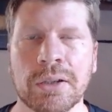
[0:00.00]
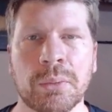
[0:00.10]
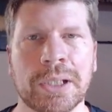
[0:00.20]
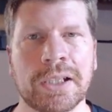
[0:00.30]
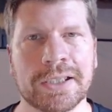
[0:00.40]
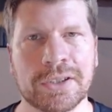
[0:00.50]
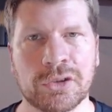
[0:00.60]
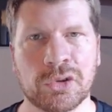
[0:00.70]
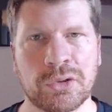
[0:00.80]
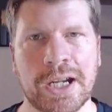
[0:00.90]
we like to
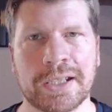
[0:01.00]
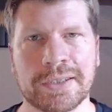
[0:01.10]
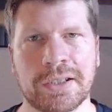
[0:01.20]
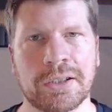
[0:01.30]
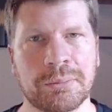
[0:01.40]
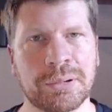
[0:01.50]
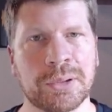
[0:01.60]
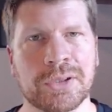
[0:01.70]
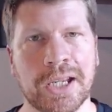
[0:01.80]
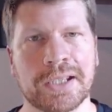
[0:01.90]
track certain
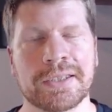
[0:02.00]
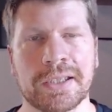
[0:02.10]
projects.